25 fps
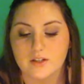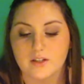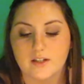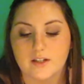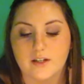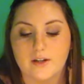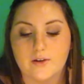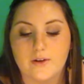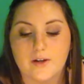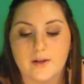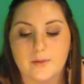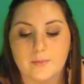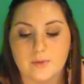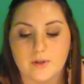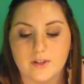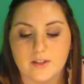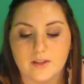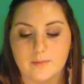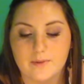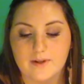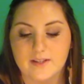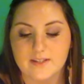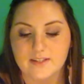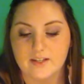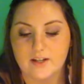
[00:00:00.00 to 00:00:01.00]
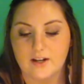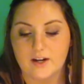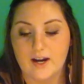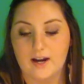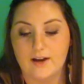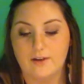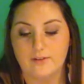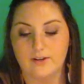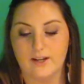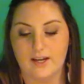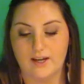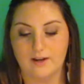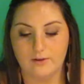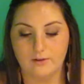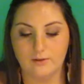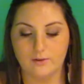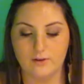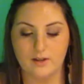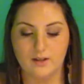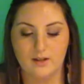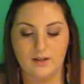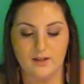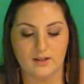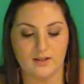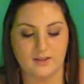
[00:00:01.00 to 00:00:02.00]
going to go ahead and bring the mascara out now.
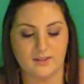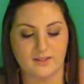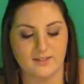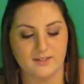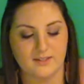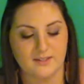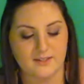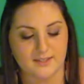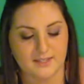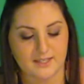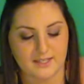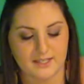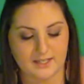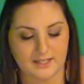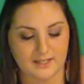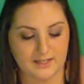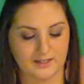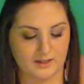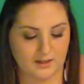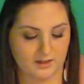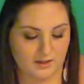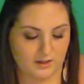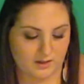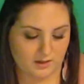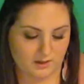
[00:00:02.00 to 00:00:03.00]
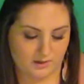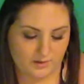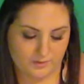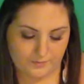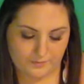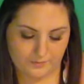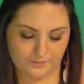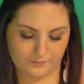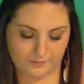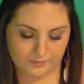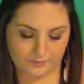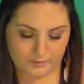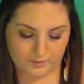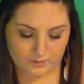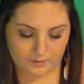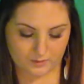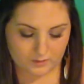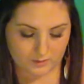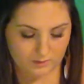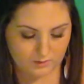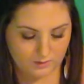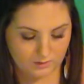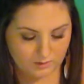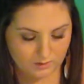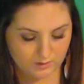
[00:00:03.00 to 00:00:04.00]
This is the
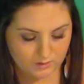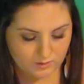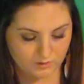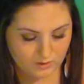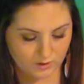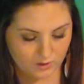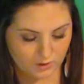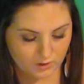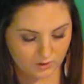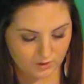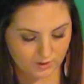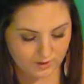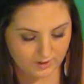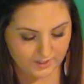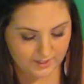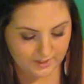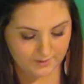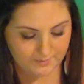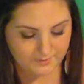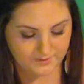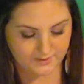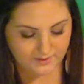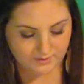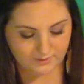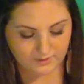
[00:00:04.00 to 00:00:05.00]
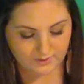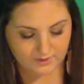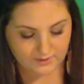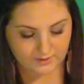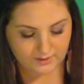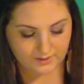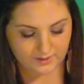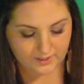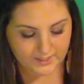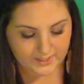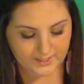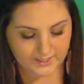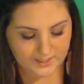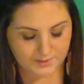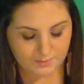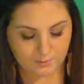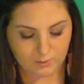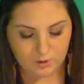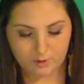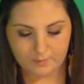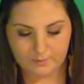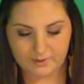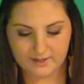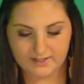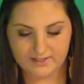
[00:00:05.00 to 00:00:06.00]
Tarte Amazonian Clay
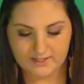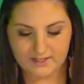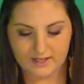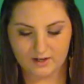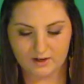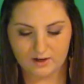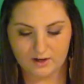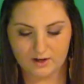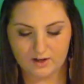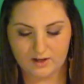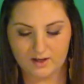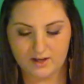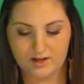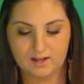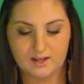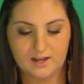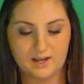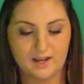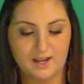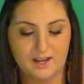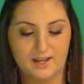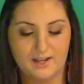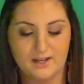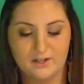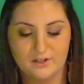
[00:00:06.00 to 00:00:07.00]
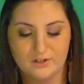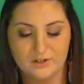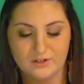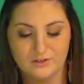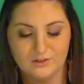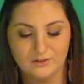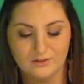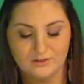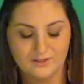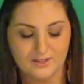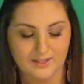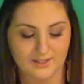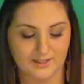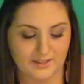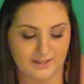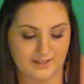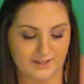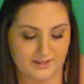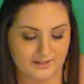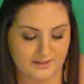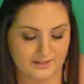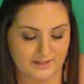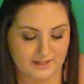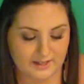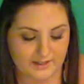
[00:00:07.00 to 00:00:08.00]
Smart Mascara, and it just looks like
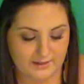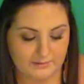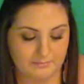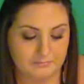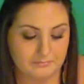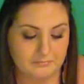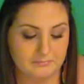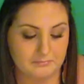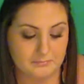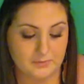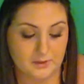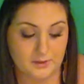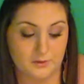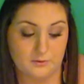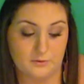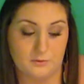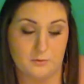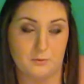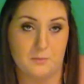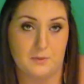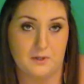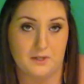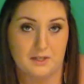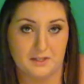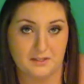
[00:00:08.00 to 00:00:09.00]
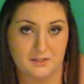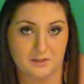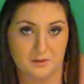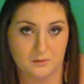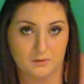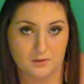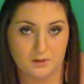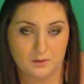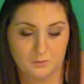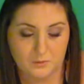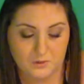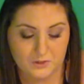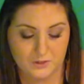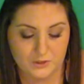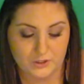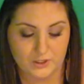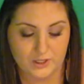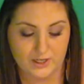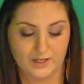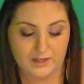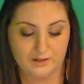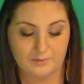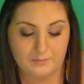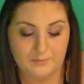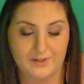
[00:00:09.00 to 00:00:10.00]
this. I'm assuming it's only one
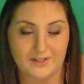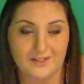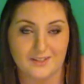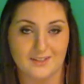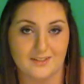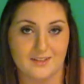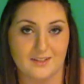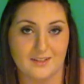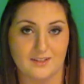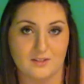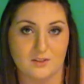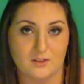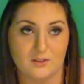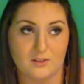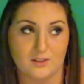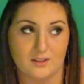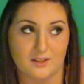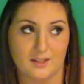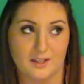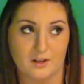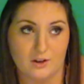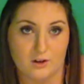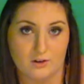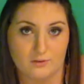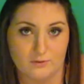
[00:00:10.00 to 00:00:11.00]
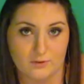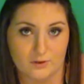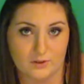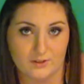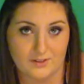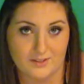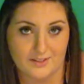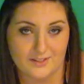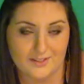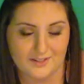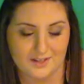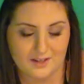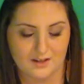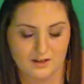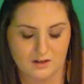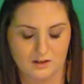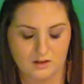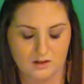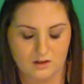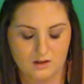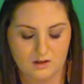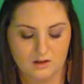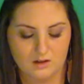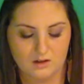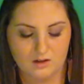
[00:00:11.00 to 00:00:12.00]
shade, because that's all that they offered in the set.
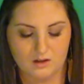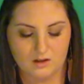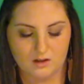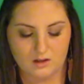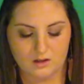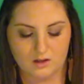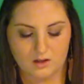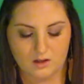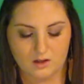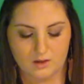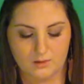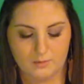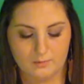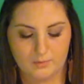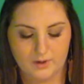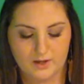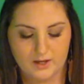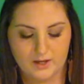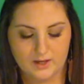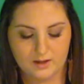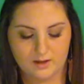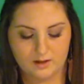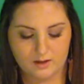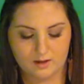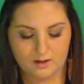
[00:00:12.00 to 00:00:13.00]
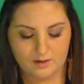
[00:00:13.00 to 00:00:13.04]
But,